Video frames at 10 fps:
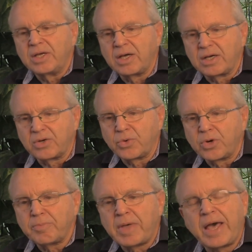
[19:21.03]
or who
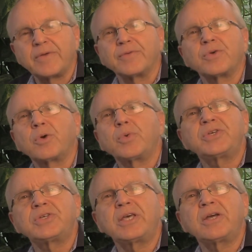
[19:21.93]
are mad at us, or we
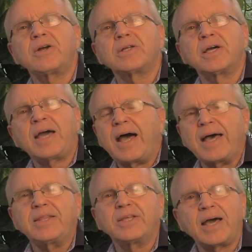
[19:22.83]
see
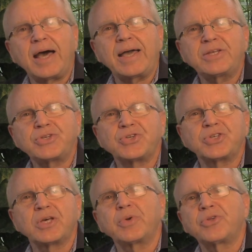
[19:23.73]
the kindnesses
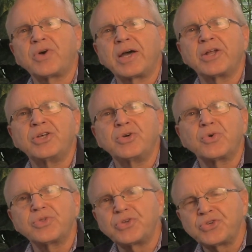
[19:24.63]
that we try to do,
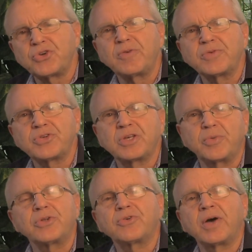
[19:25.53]
or the service that
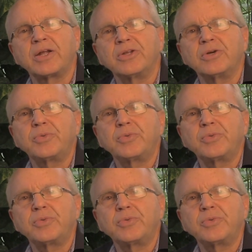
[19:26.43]
we try to do.